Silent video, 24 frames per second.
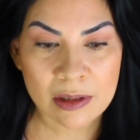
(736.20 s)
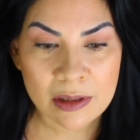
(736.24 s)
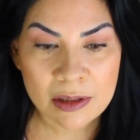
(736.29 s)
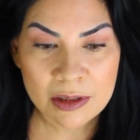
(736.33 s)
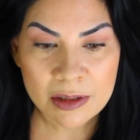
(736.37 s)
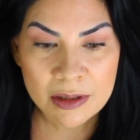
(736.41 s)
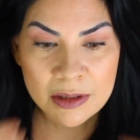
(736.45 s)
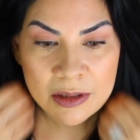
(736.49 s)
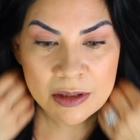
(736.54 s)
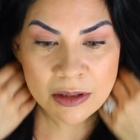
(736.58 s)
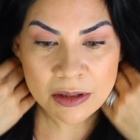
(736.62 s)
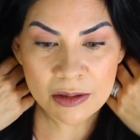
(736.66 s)

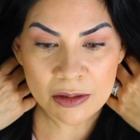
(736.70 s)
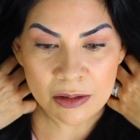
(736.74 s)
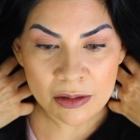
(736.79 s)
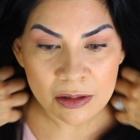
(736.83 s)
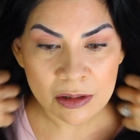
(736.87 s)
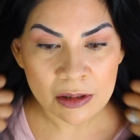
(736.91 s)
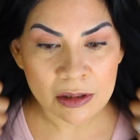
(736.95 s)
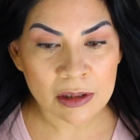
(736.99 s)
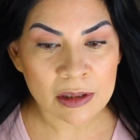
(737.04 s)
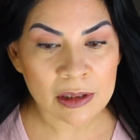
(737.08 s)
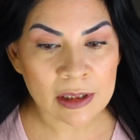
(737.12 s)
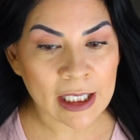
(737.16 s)

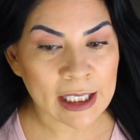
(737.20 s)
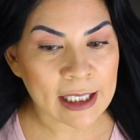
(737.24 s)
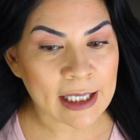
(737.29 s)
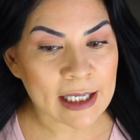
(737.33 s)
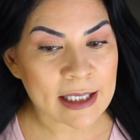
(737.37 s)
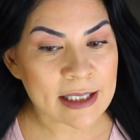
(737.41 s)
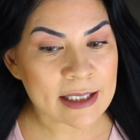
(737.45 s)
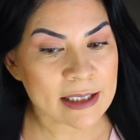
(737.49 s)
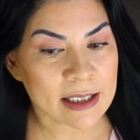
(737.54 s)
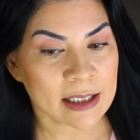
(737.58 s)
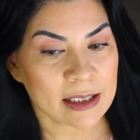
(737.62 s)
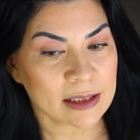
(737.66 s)
So, like
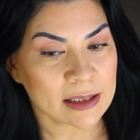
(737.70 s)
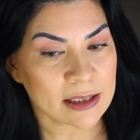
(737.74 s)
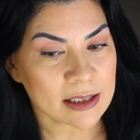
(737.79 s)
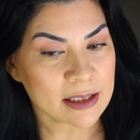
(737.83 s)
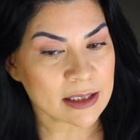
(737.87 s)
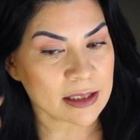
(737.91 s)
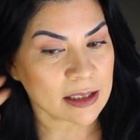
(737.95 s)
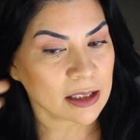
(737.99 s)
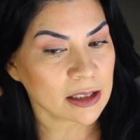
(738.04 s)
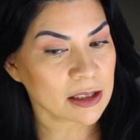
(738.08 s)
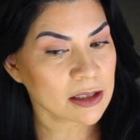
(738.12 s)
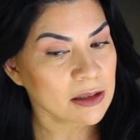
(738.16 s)
I said,
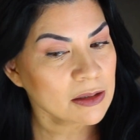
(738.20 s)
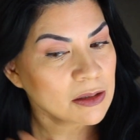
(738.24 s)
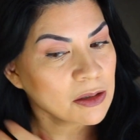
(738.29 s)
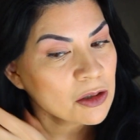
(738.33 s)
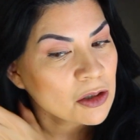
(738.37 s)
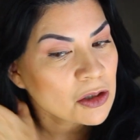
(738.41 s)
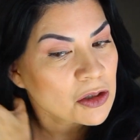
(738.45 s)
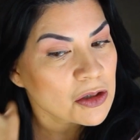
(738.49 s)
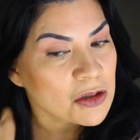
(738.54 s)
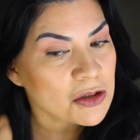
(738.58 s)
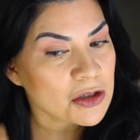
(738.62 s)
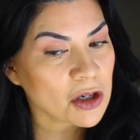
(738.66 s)
the
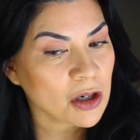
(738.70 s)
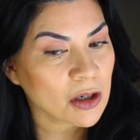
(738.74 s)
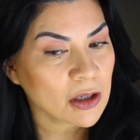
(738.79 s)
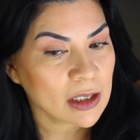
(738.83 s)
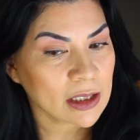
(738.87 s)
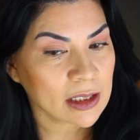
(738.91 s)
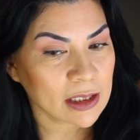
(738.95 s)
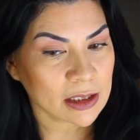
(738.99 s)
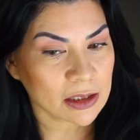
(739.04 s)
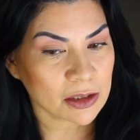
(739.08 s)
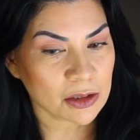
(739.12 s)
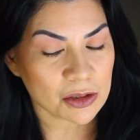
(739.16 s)
curls are a
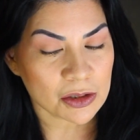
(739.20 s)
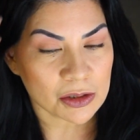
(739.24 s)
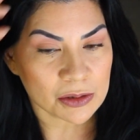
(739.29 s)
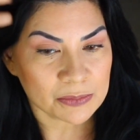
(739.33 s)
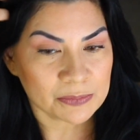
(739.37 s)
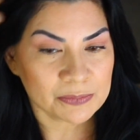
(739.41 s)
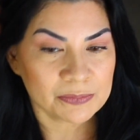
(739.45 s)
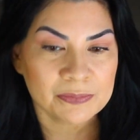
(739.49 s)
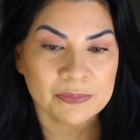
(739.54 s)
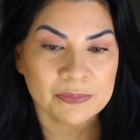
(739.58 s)
little